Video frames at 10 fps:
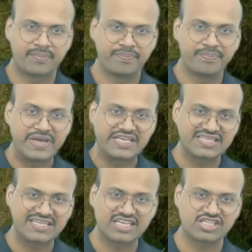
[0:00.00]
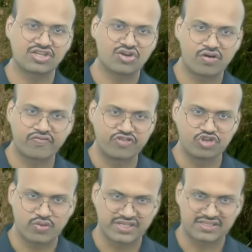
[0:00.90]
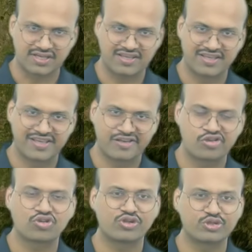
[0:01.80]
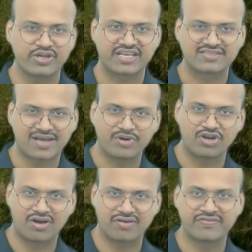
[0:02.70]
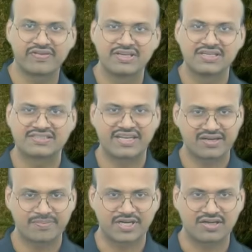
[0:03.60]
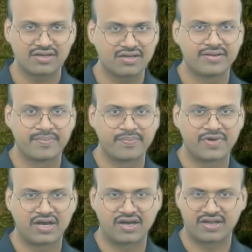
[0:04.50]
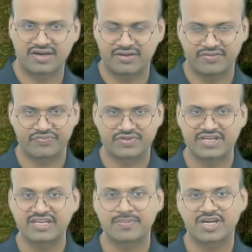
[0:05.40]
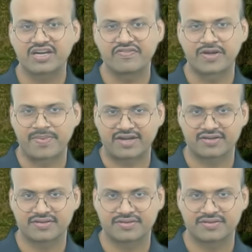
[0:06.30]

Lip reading: basin region of USA is also an example of centripetal river pattern.